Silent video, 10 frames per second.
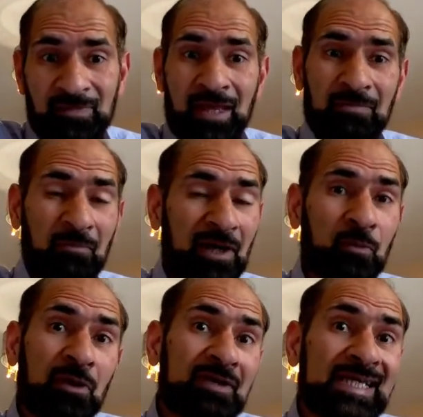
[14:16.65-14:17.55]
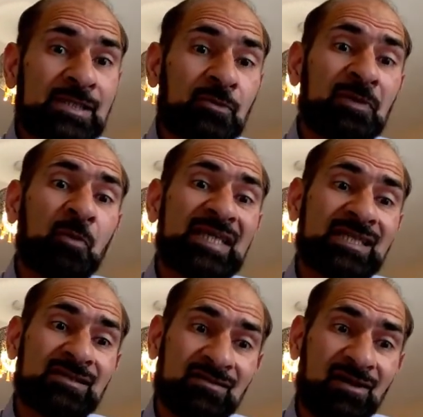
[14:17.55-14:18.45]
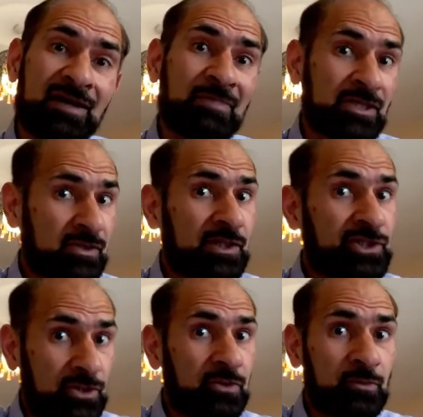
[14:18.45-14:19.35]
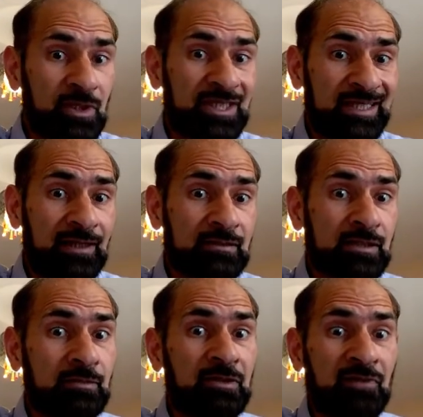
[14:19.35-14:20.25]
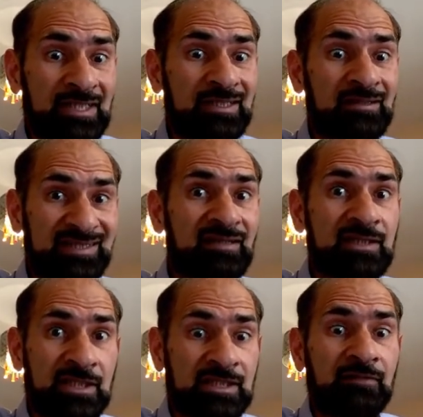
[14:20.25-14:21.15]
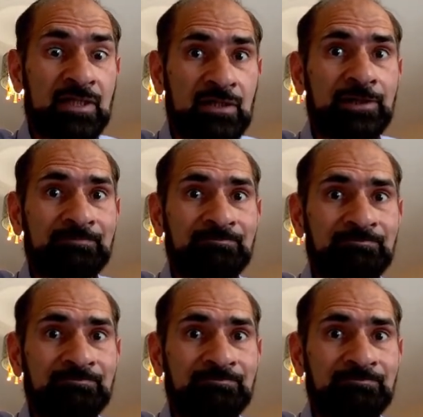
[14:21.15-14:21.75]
but my worry is you'll be wasting time because you've got to show the working out, so you'll be writing out 10 digits every time.